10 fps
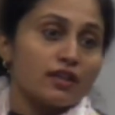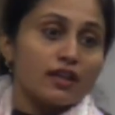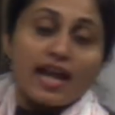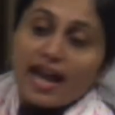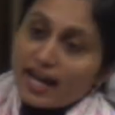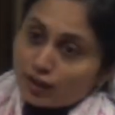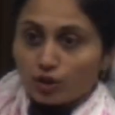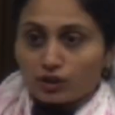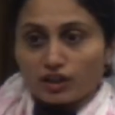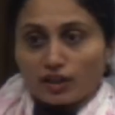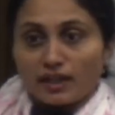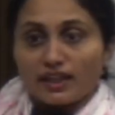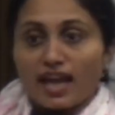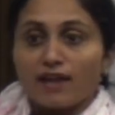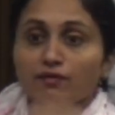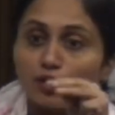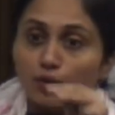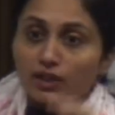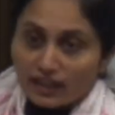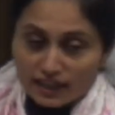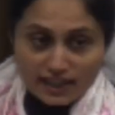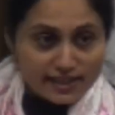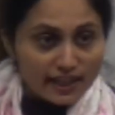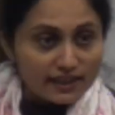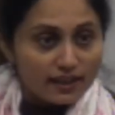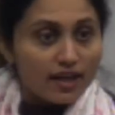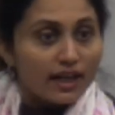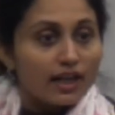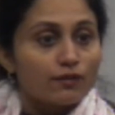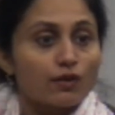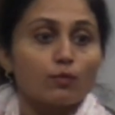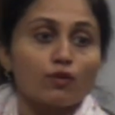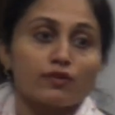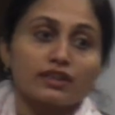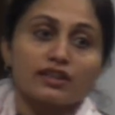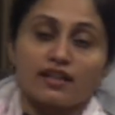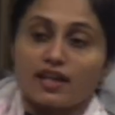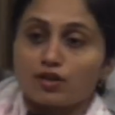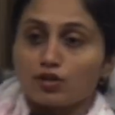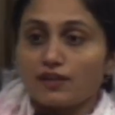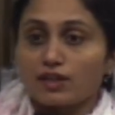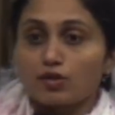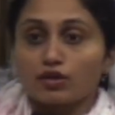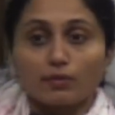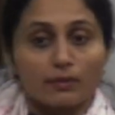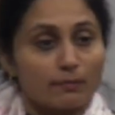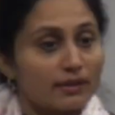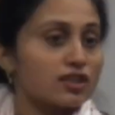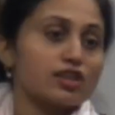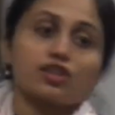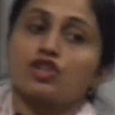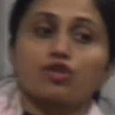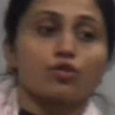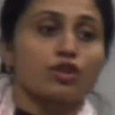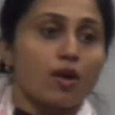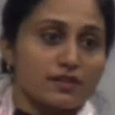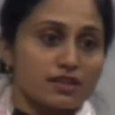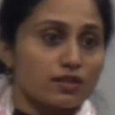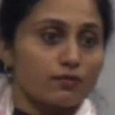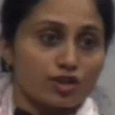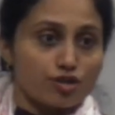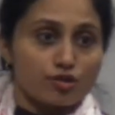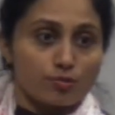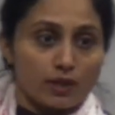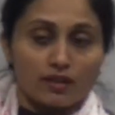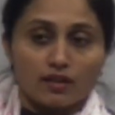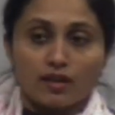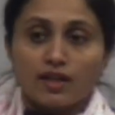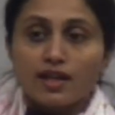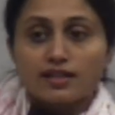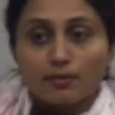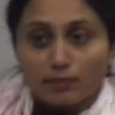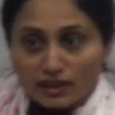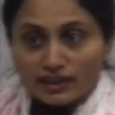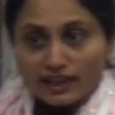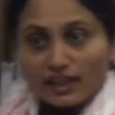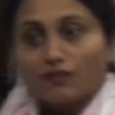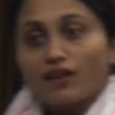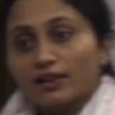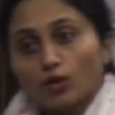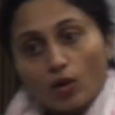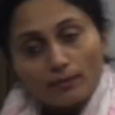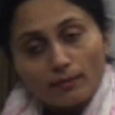endothermic, and when you decrease it, it will move in the direction of exothermic, because it will just do the opposite of what you're doing. Similarly, if I talk about